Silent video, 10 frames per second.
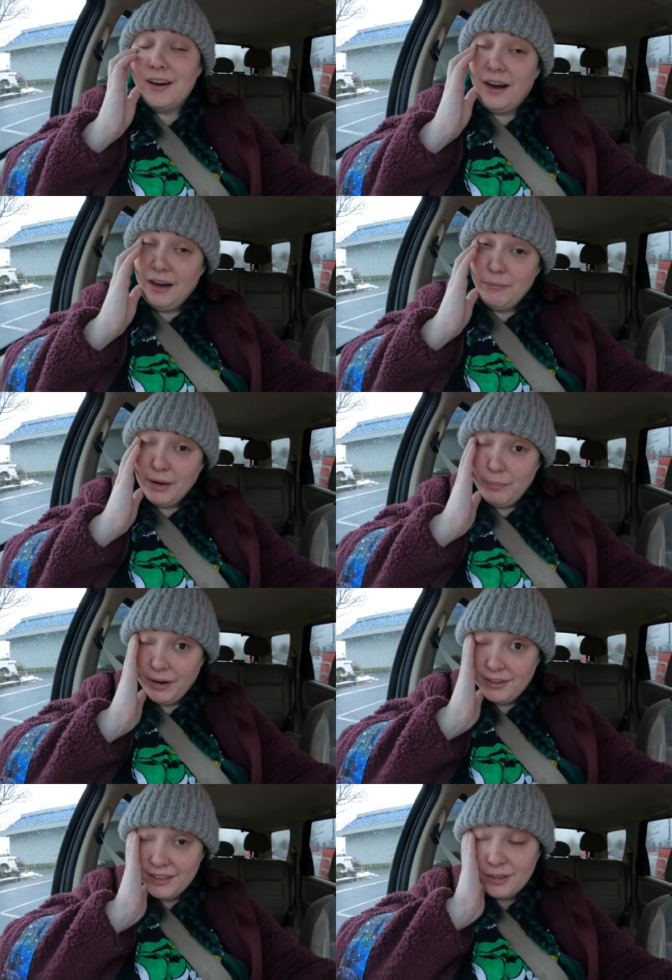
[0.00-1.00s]
Um, and
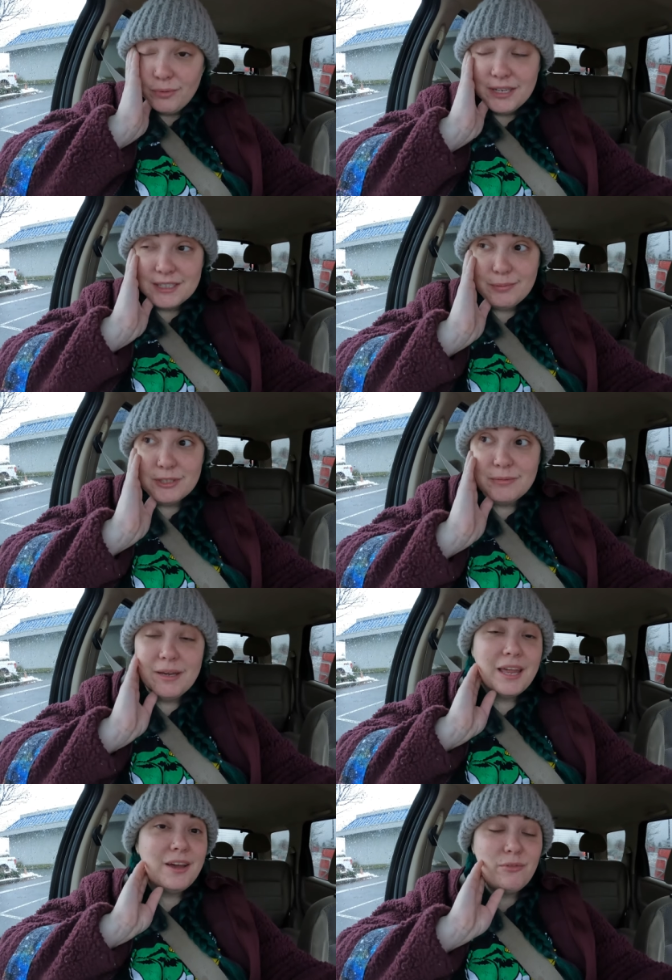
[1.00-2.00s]
apparently the wind is supposed to be
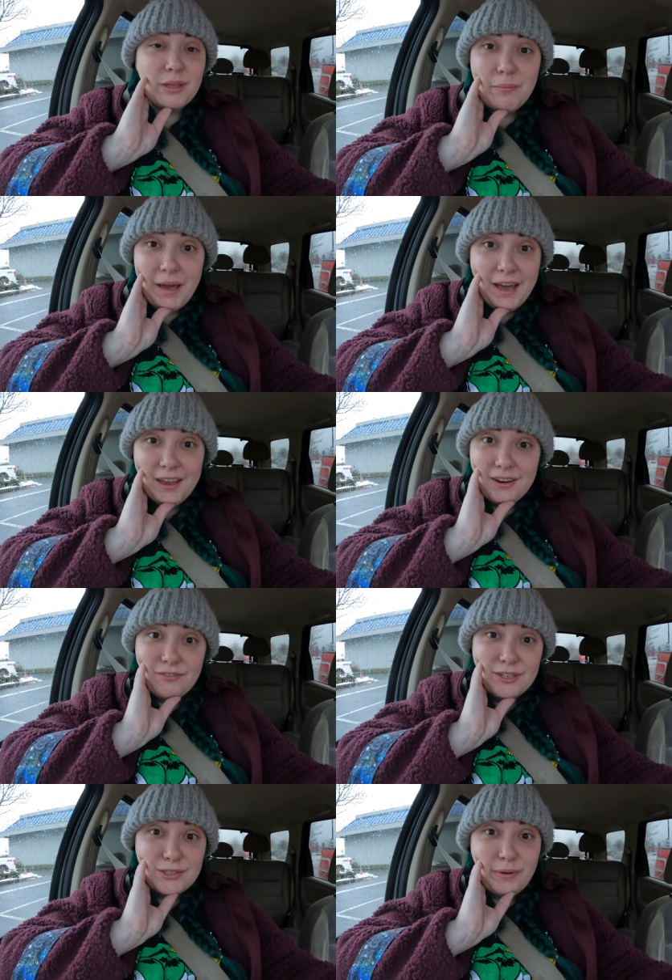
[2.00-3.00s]
getting really bad,
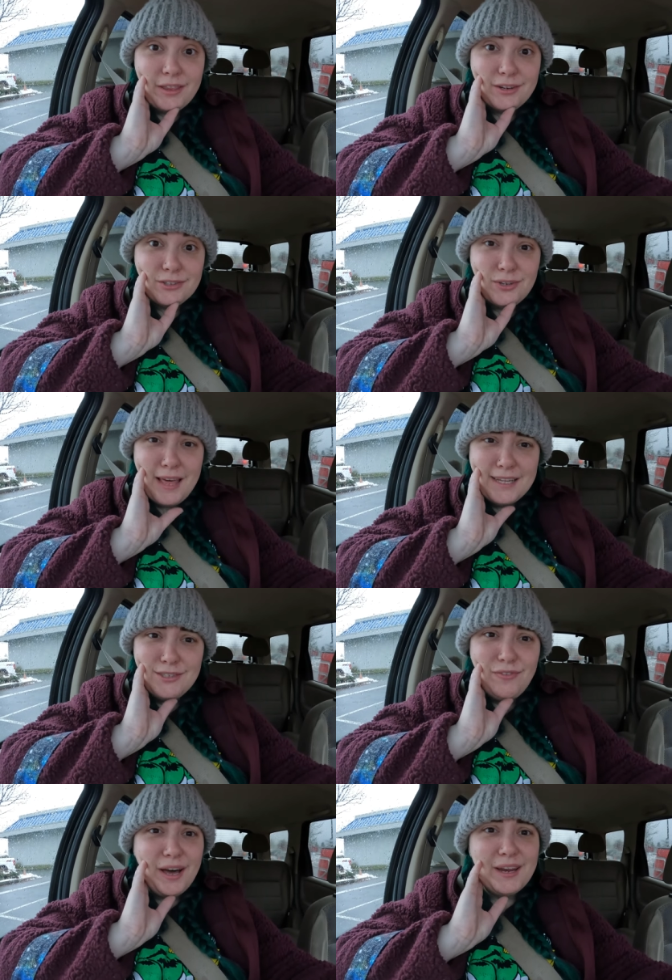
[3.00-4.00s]
adverse weather, so
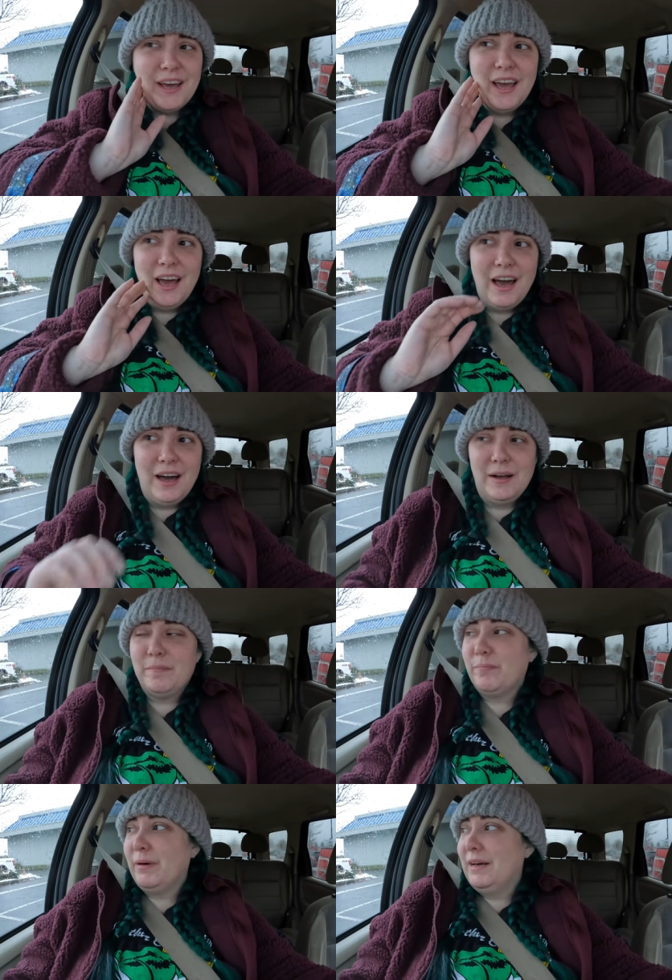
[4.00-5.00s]
that's fun.
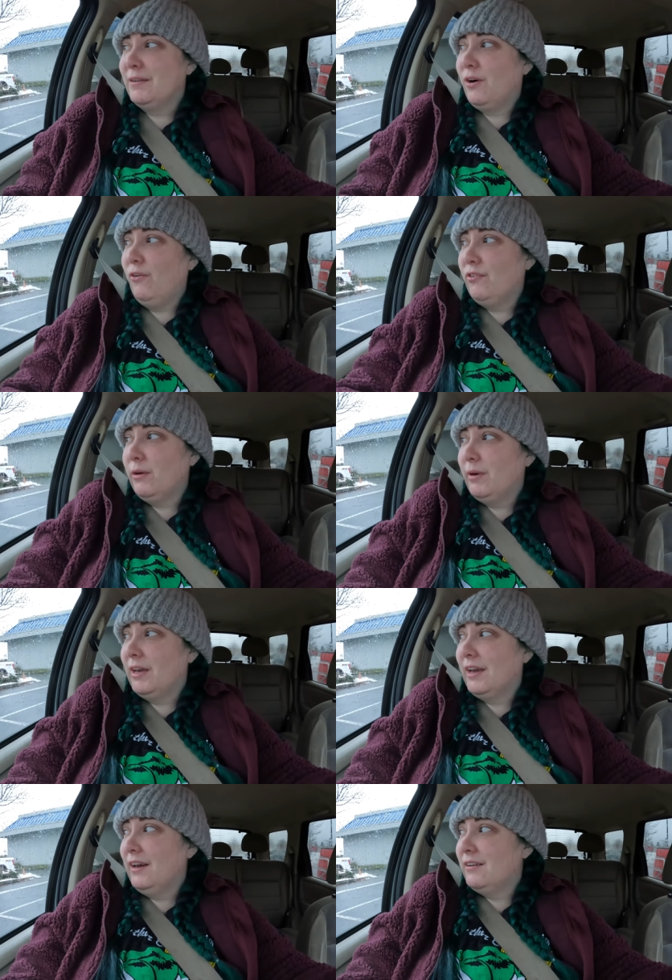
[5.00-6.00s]
Um, but hopefully we
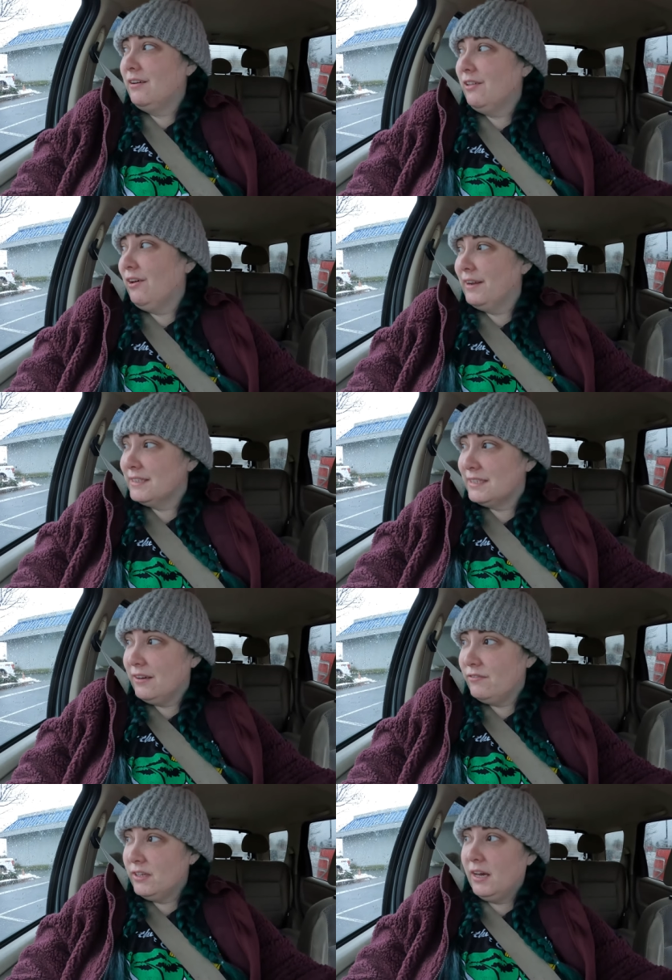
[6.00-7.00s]
can get a lot of
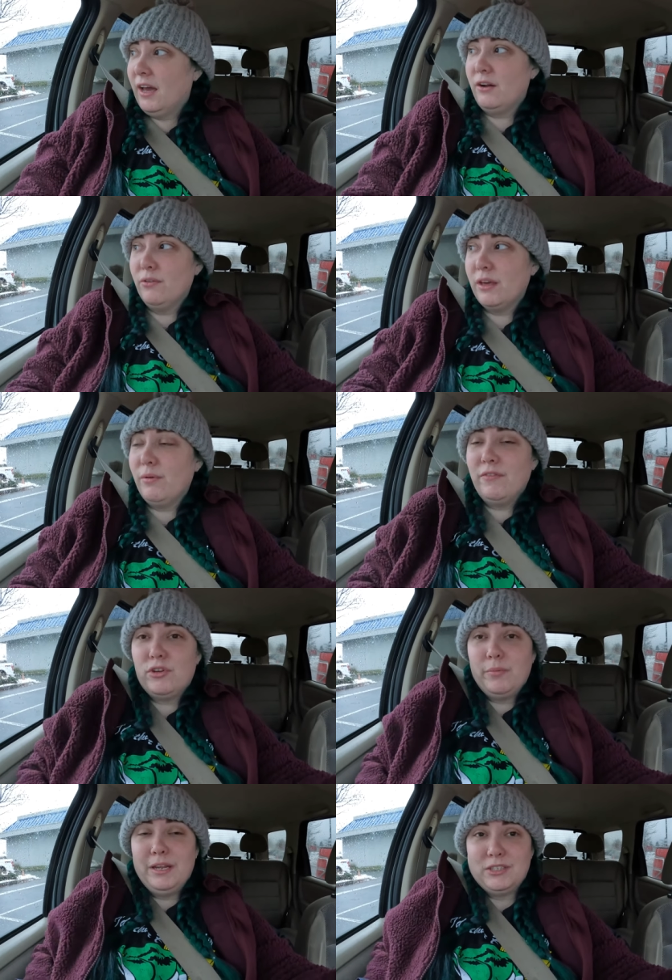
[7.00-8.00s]
stuff done. I don't think we have
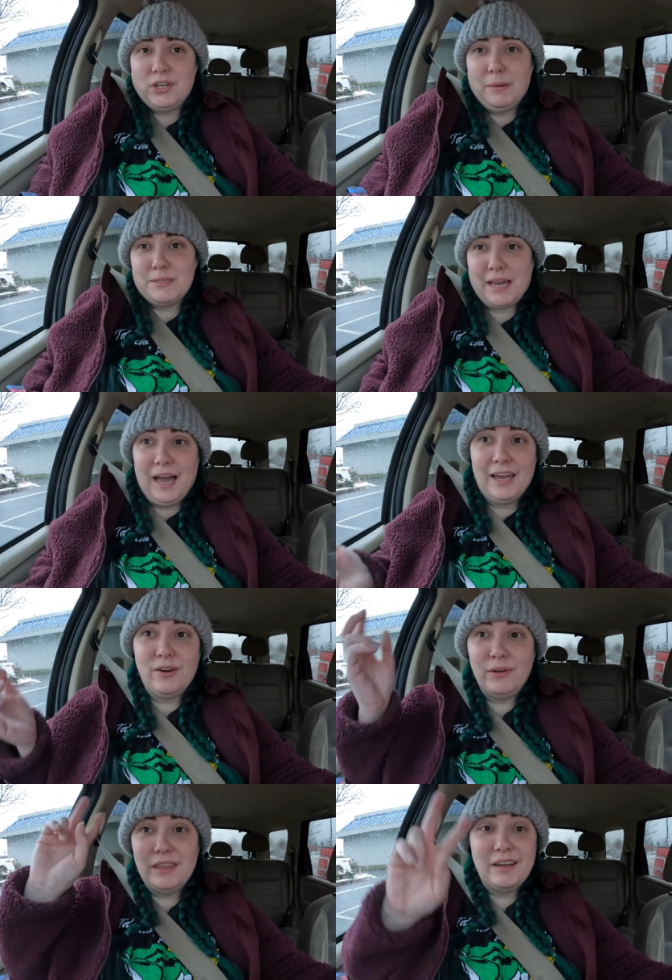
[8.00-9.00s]
too many stops. Like, I
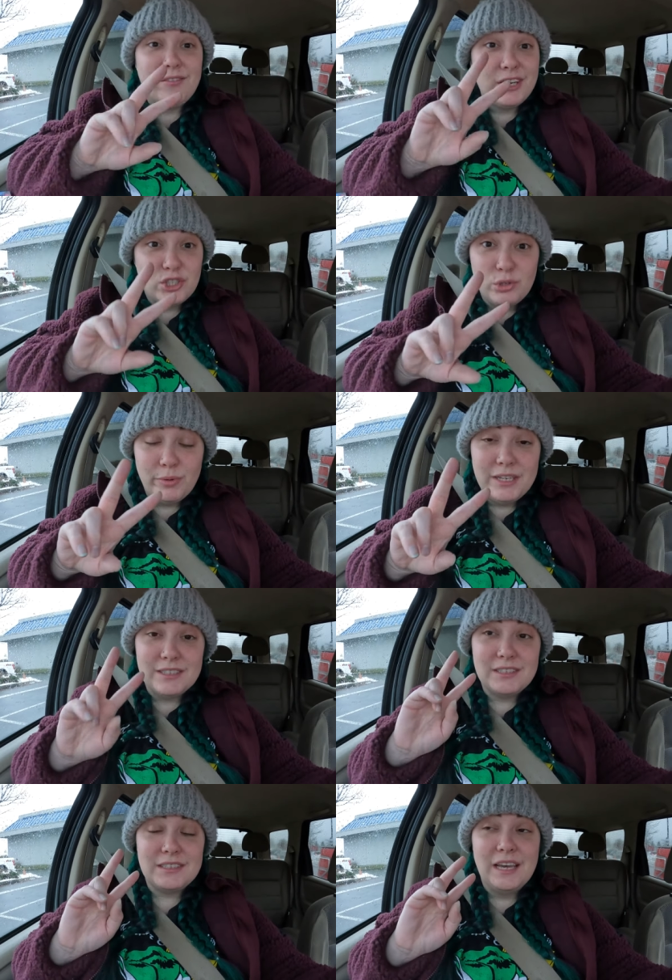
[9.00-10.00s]
can only think of like two
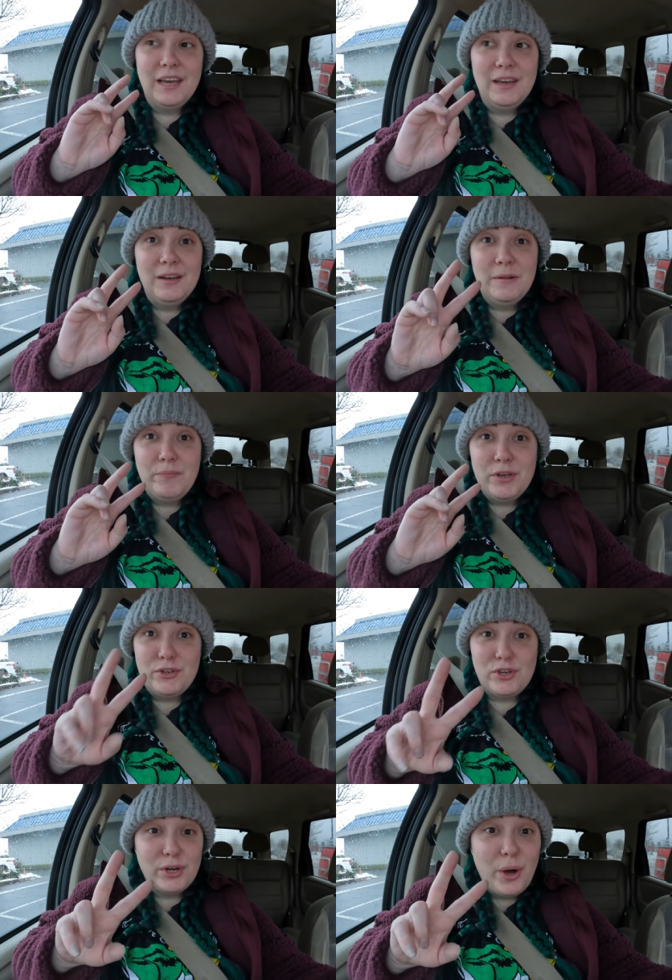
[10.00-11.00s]
places
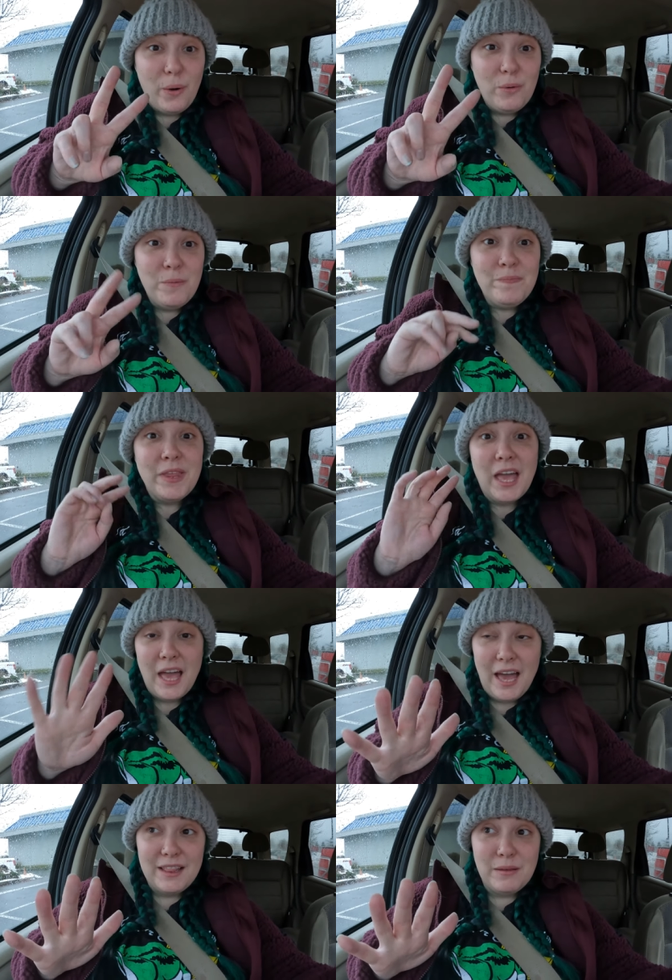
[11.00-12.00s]
to go
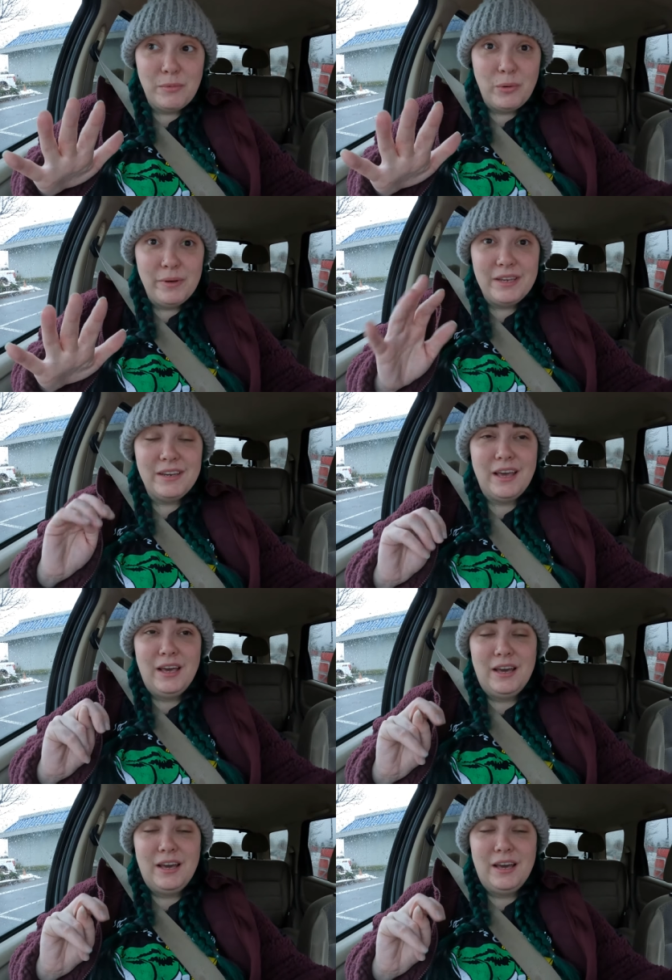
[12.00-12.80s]
at the moment.